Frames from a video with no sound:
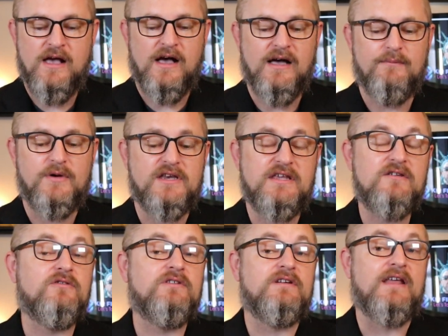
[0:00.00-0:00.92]
but
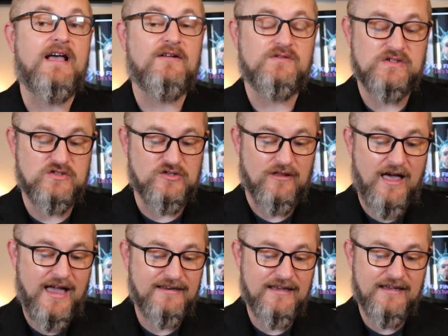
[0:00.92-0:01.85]
Yield announced
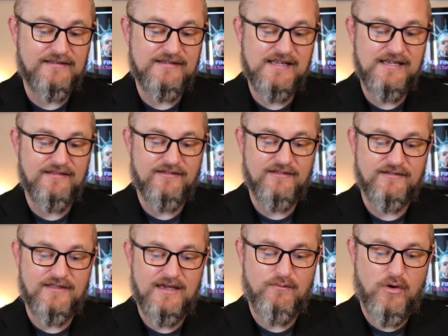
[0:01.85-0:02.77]
July 19th
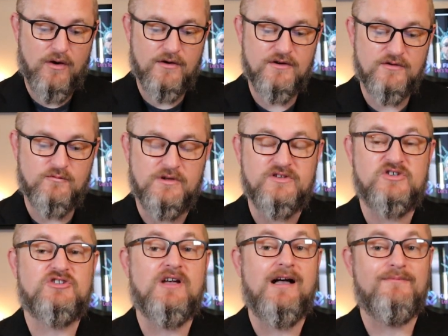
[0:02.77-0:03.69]
that they partnered with
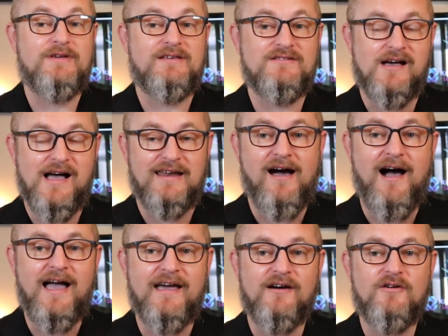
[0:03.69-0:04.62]

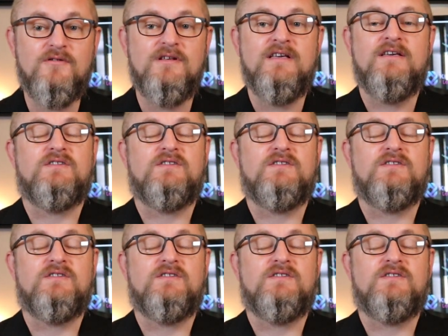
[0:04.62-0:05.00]
Shopping.io.